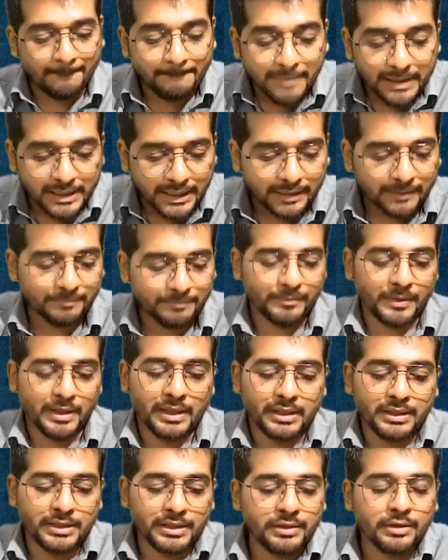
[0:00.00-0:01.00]
Meaning,
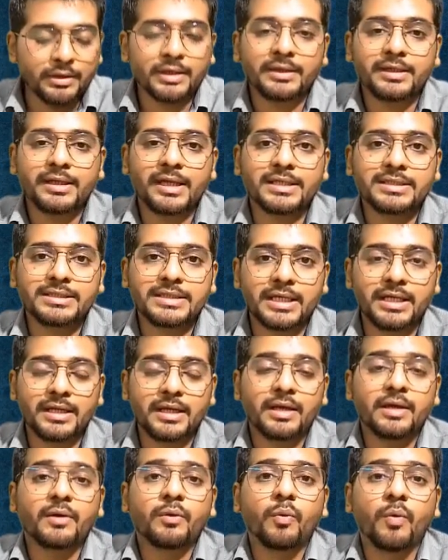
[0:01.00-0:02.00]
here they are
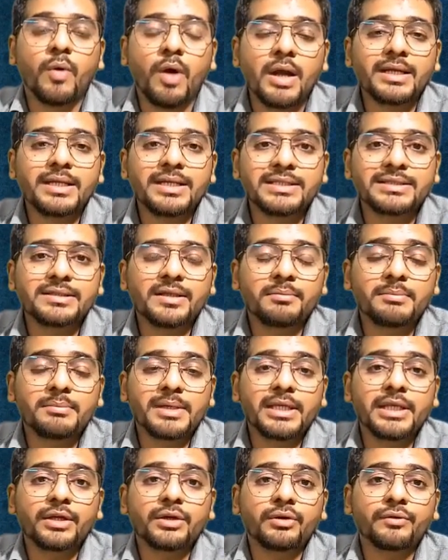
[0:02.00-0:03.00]
saying, what is the
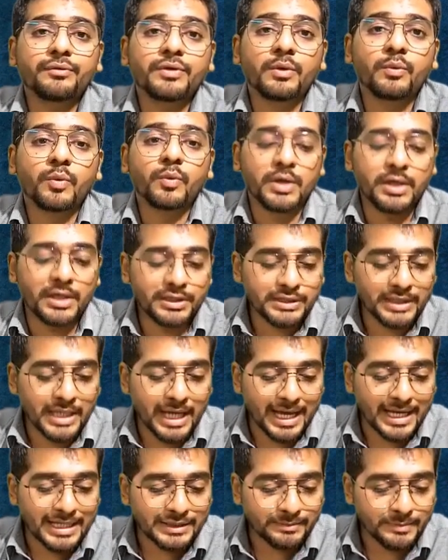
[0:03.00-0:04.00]
meaning of the words
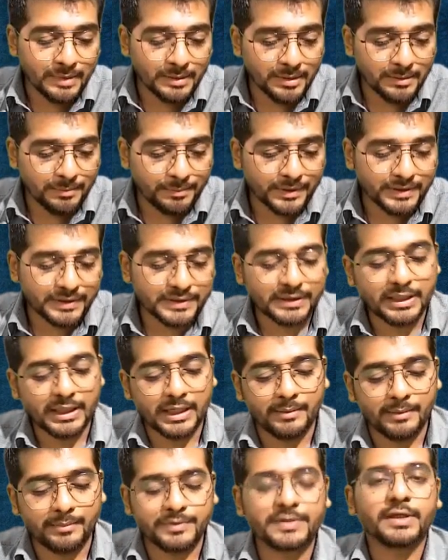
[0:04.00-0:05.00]
as may be
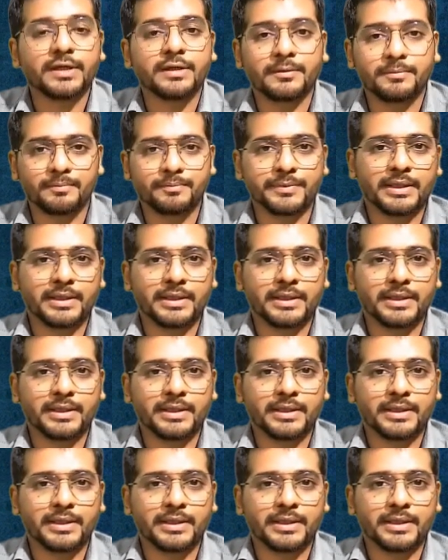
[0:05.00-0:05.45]
prescribed? Sir,